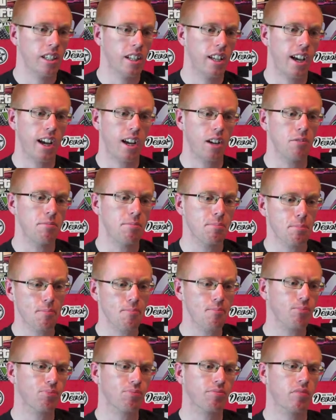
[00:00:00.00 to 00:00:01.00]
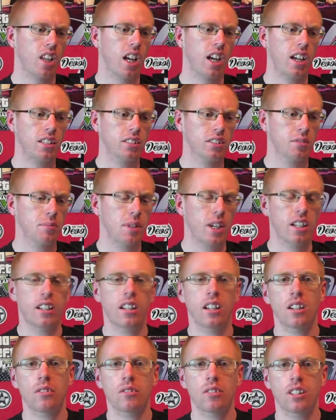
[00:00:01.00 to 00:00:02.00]
Now, as you may
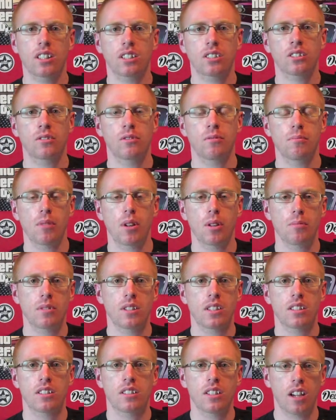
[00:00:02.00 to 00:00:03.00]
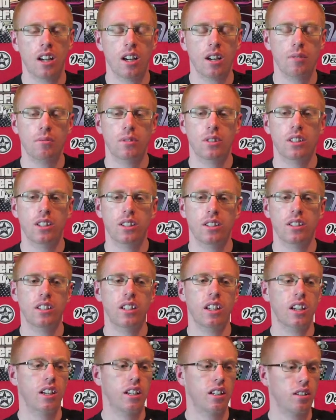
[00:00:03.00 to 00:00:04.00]
know, at this current moment in time,
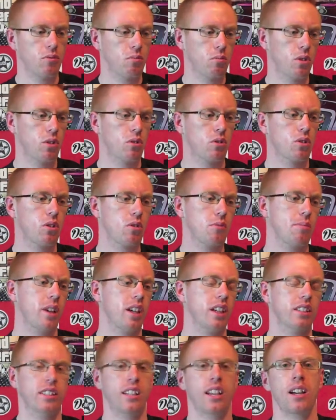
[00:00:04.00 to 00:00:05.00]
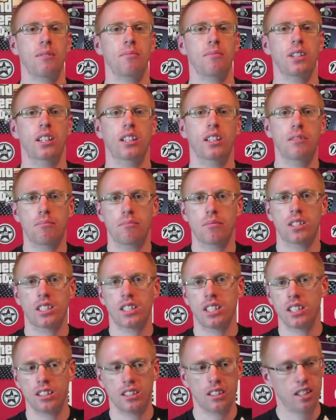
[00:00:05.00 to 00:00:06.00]
the World Cup is happening in
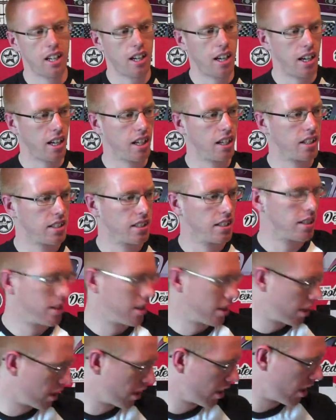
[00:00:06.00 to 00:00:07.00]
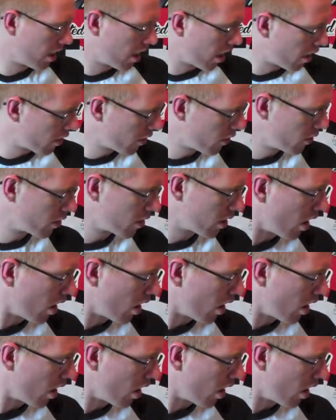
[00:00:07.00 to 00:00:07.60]
Brazil, and I thought